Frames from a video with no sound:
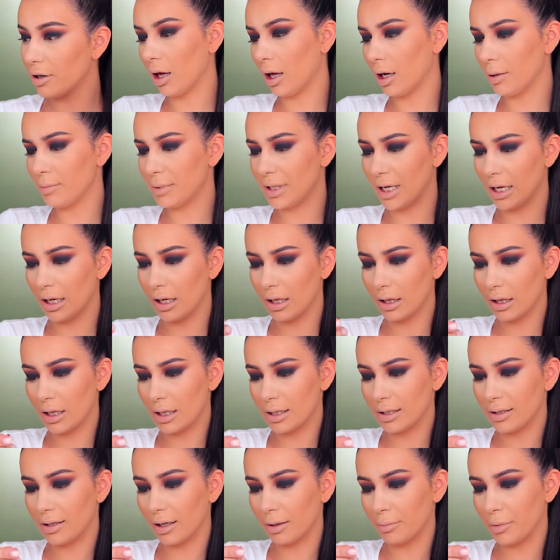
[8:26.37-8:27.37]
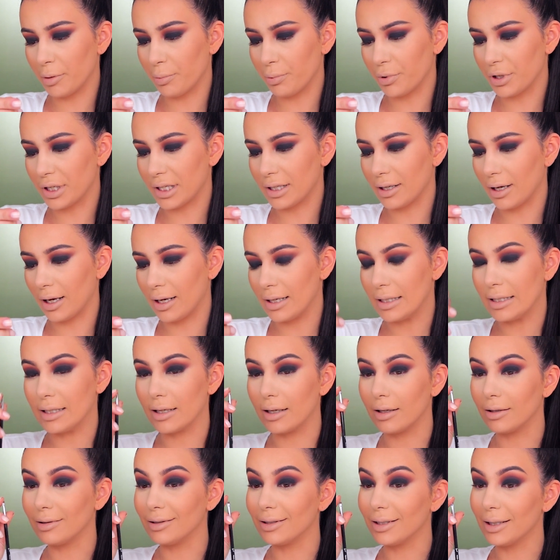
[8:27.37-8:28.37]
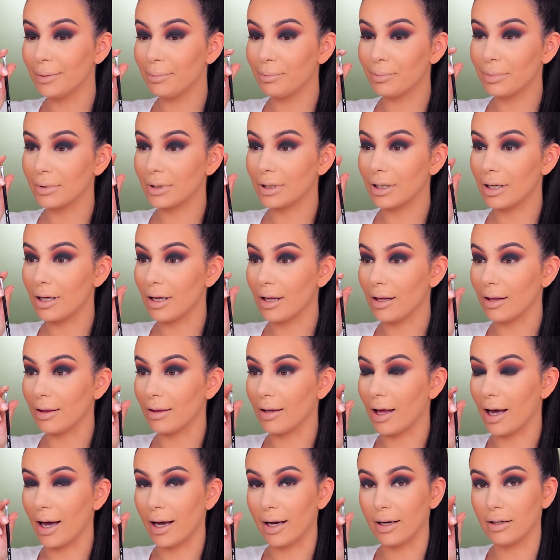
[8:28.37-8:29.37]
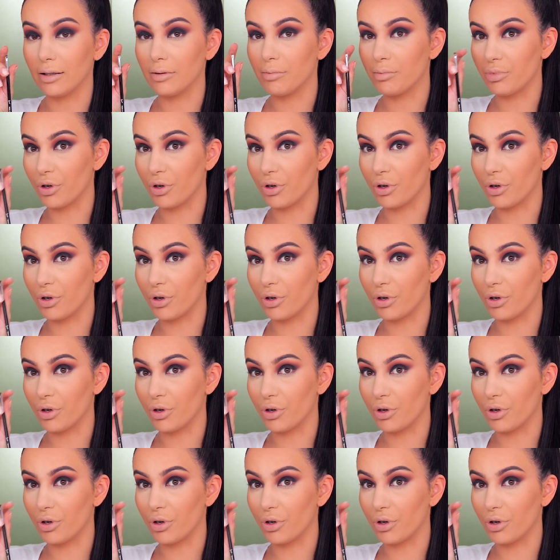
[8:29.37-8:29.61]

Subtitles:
and I'm taking this Sigma Precise lip line